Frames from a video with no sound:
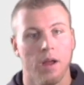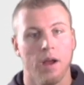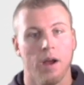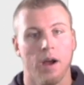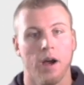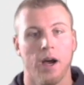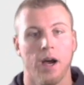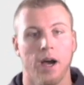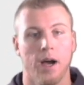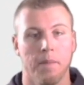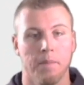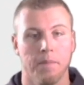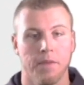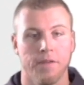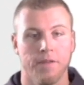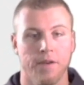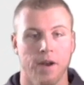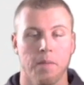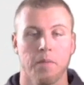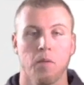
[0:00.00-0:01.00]

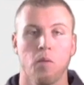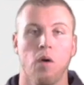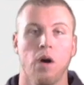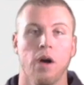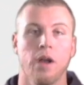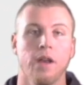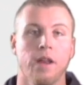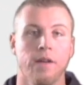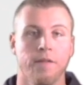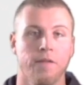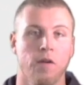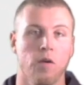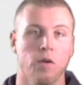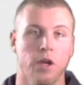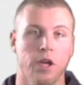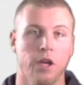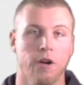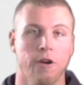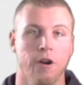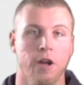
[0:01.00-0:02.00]
The #1,
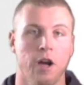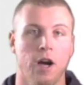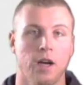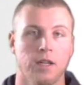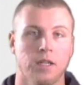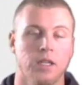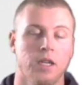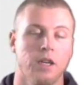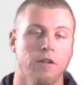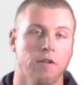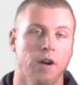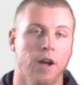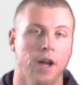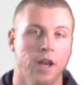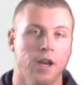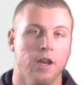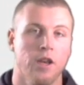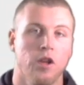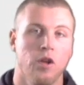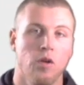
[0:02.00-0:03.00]
invoke curiosity,
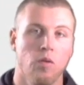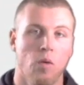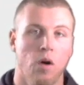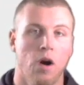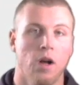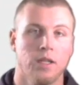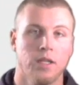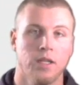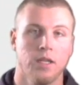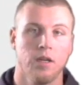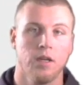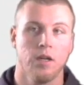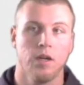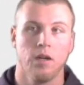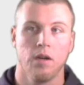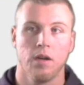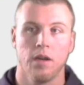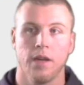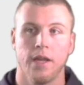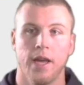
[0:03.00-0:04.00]
right? You want
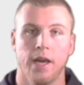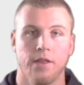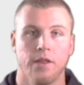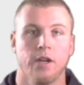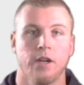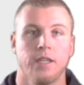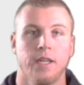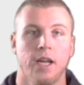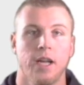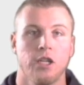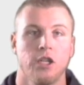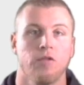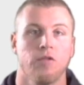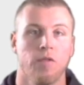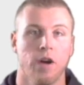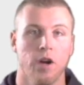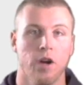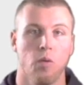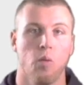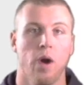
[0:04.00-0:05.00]
to get their attention
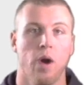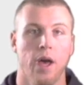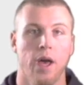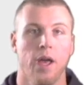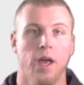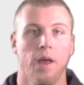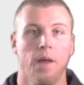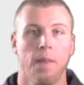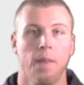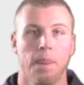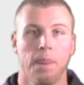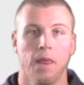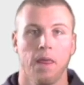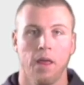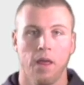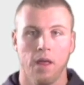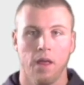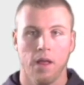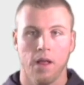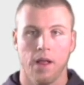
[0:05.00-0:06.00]
right away.
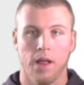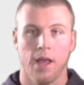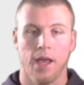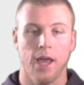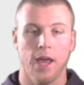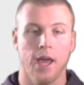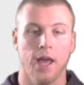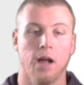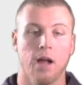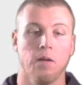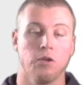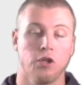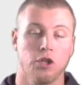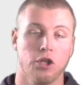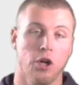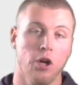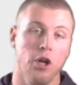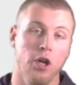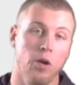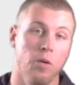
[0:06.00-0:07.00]
And I will
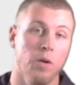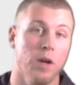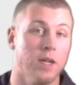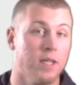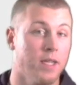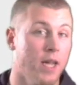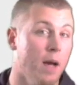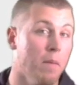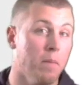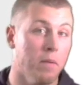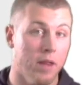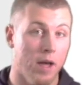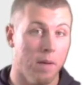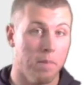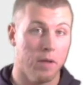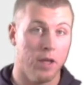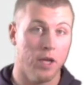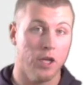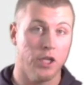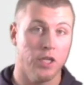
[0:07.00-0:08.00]
show you an example
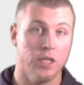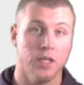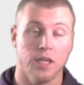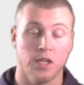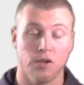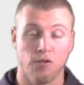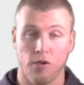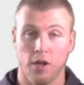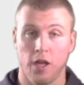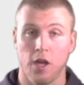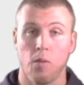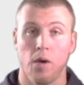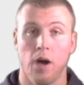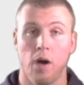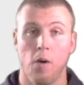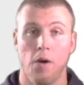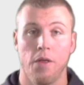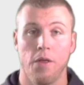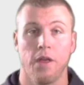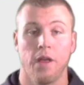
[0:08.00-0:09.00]
that Billy Jean does really
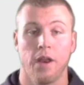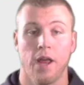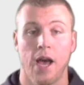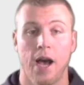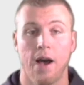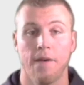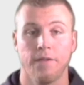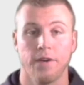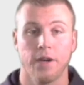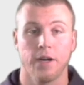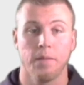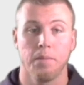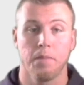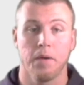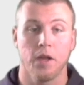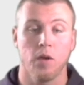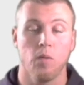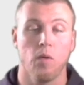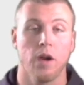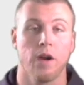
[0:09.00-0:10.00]
well with it after,
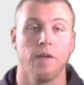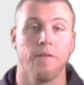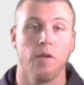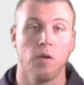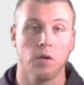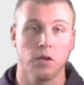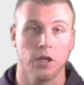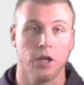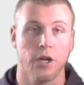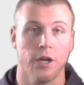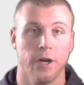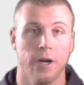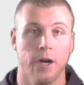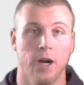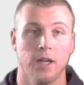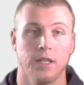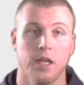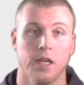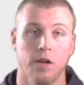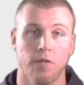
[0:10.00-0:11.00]
but you want to invoke their
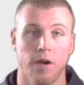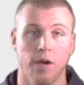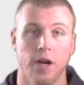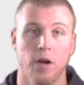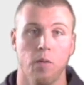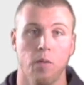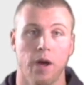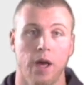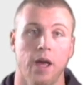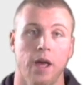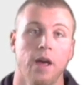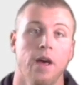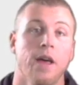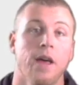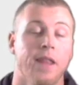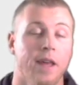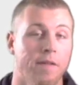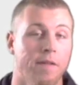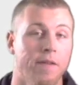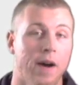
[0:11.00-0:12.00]
curiosity right away.
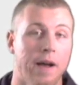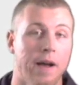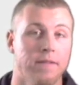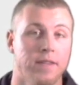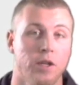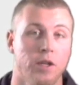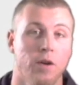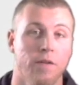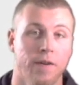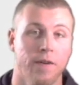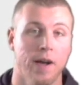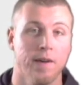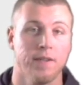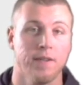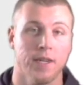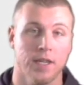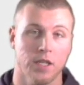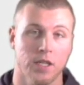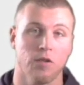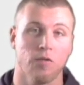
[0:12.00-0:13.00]
You have 5
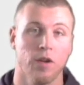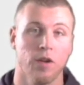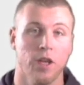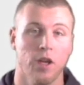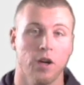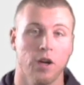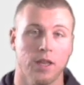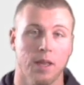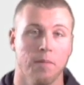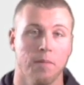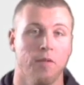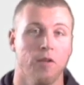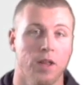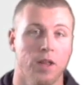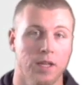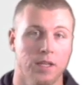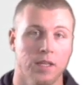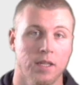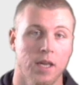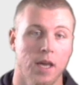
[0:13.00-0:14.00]
seconds to really hook them before
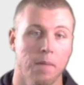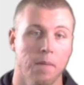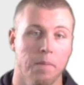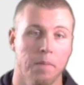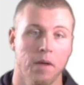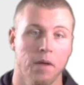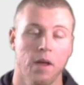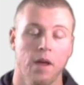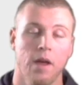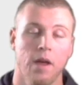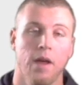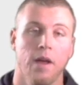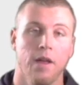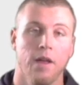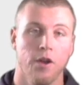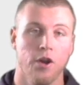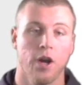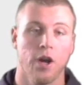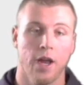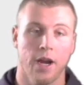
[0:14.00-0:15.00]
they skip.
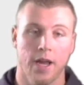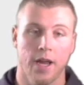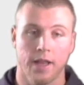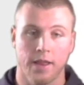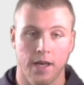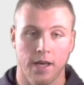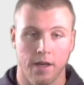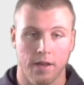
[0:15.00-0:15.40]
You got to get